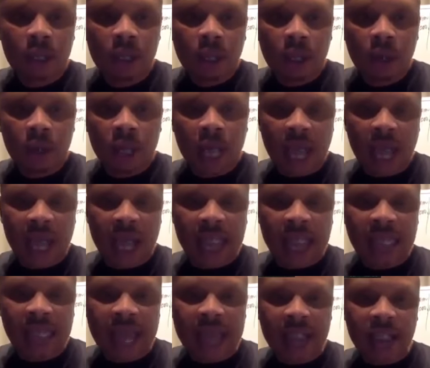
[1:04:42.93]
Okay, I got
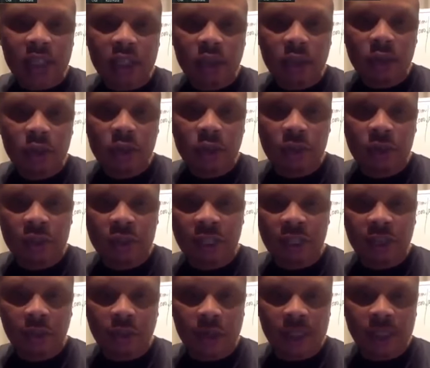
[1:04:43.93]
that. Did you receive
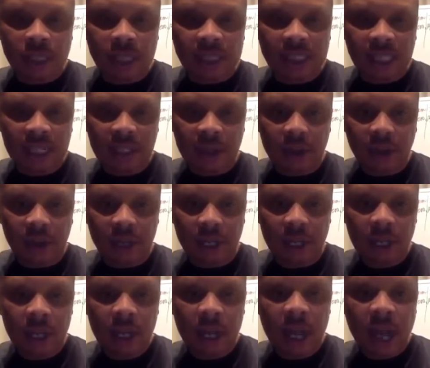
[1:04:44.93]
the question I sent earlier?
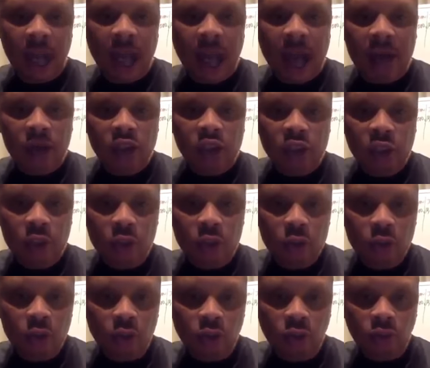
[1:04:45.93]
How
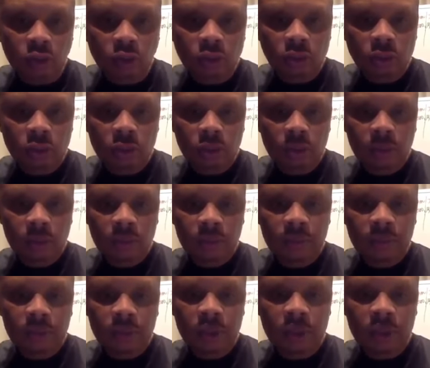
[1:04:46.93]
soon
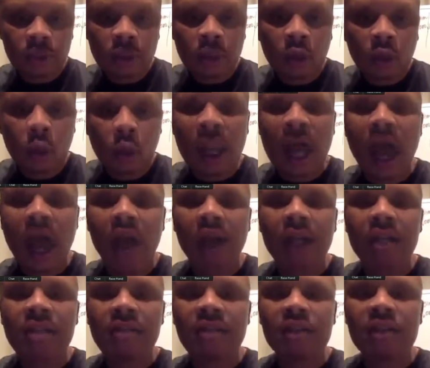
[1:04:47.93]
will our
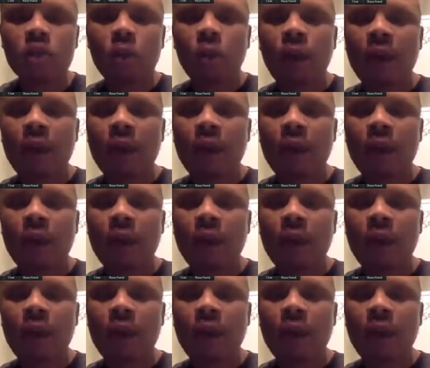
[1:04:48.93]
individual